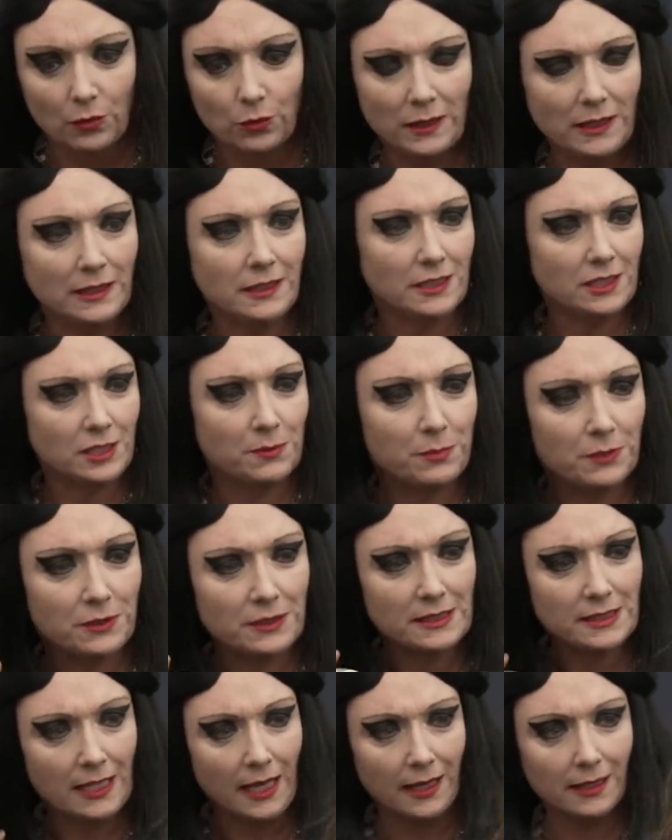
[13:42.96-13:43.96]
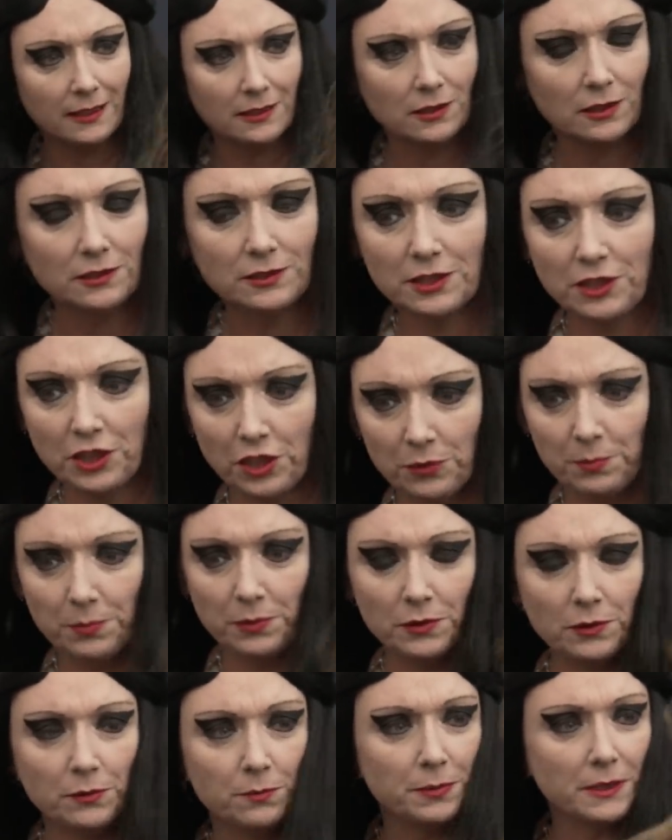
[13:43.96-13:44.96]
We need to put a tail on a
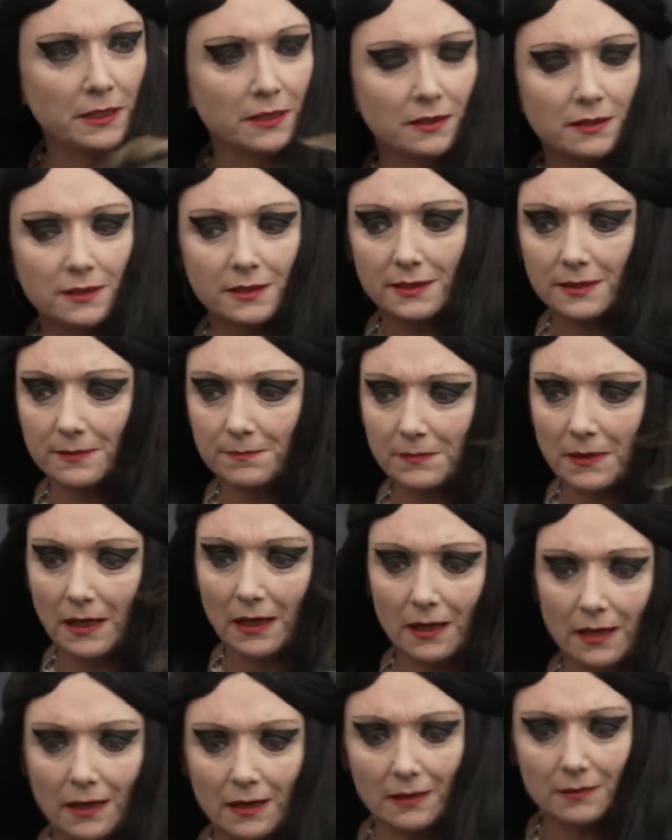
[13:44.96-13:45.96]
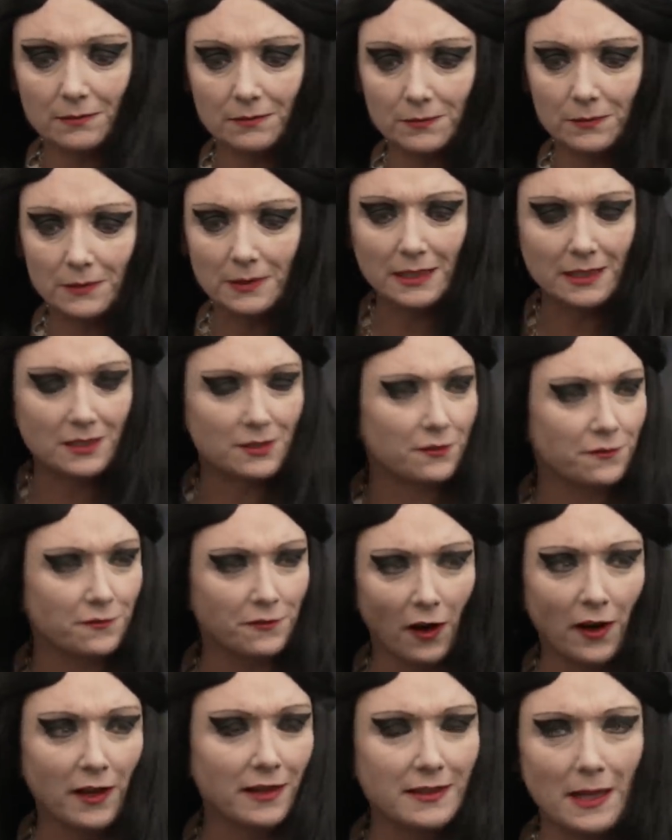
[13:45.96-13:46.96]
couple because we need to
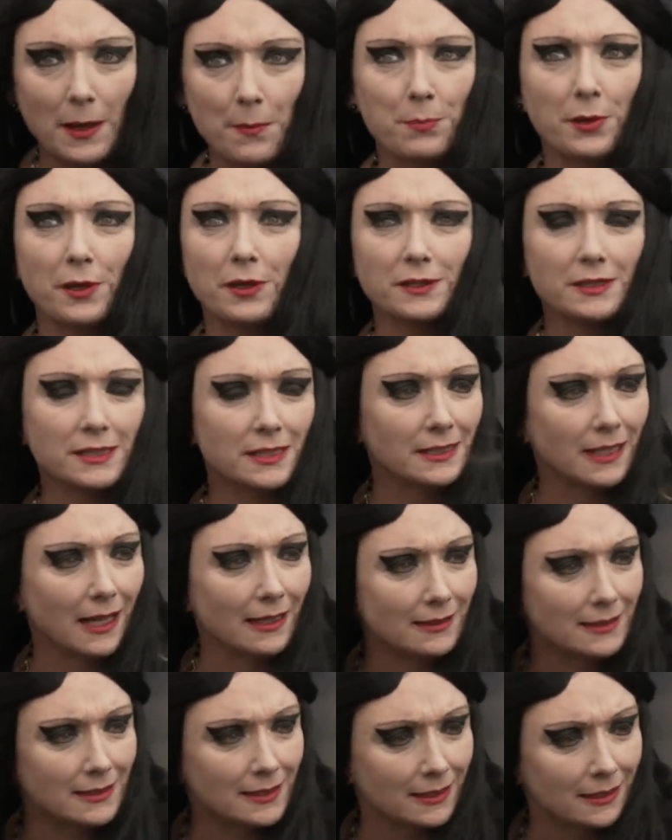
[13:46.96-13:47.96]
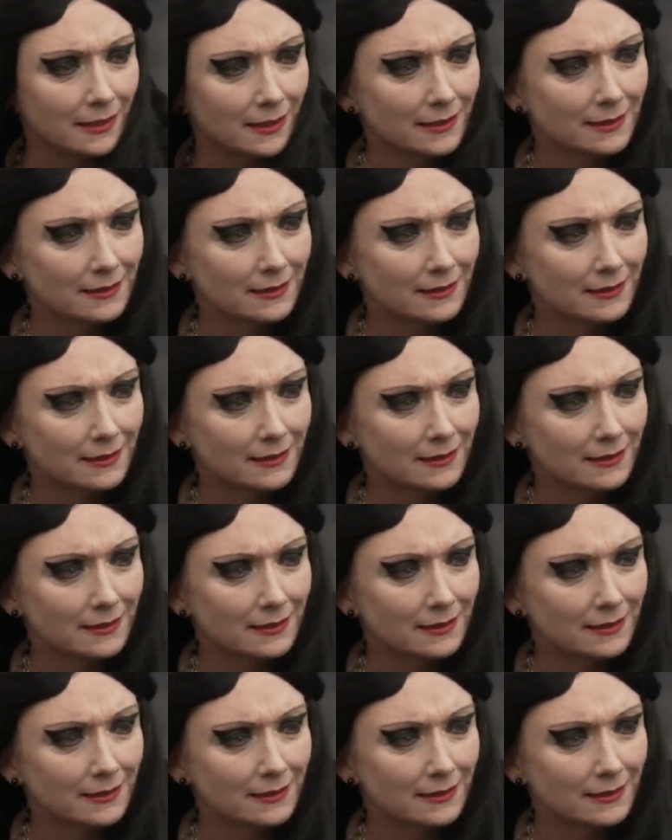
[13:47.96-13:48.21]
find their personality.